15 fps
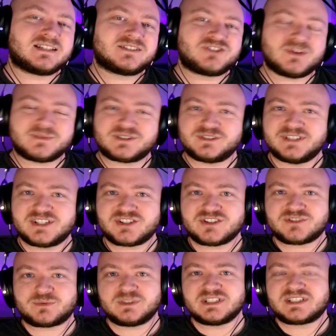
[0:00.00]
Gemstone
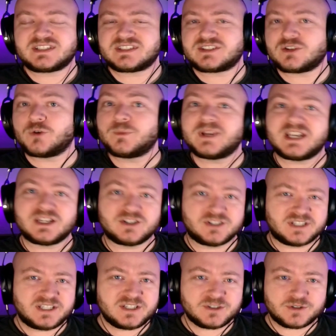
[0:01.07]
Legends releases so many
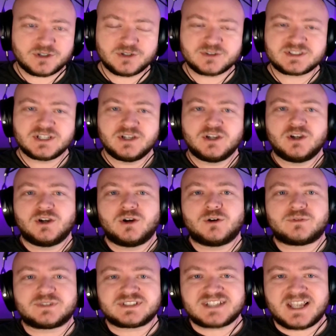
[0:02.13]
good heroes
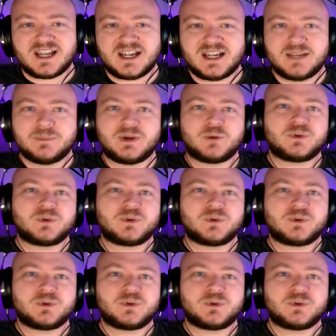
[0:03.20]
over time.